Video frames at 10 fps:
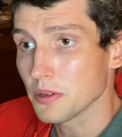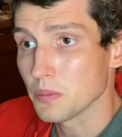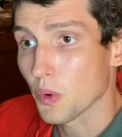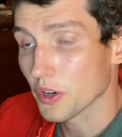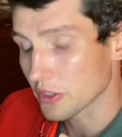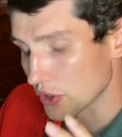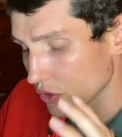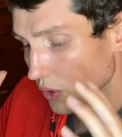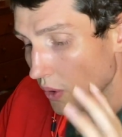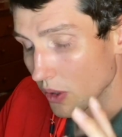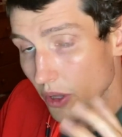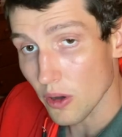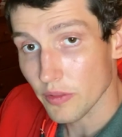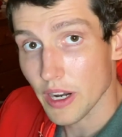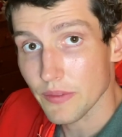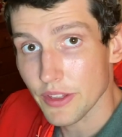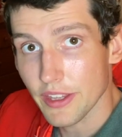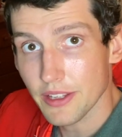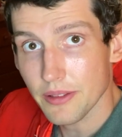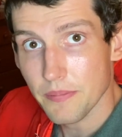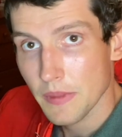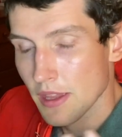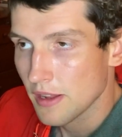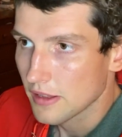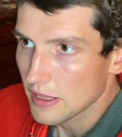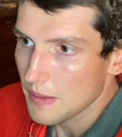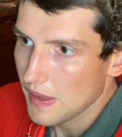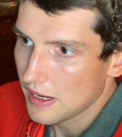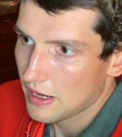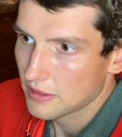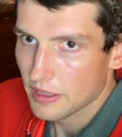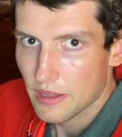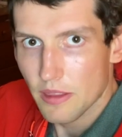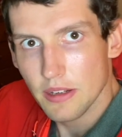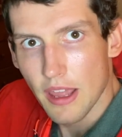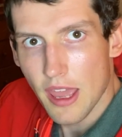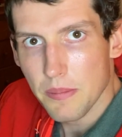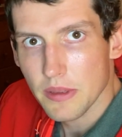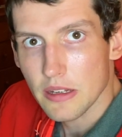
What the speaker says: more control over everything, he may not allow that to happen.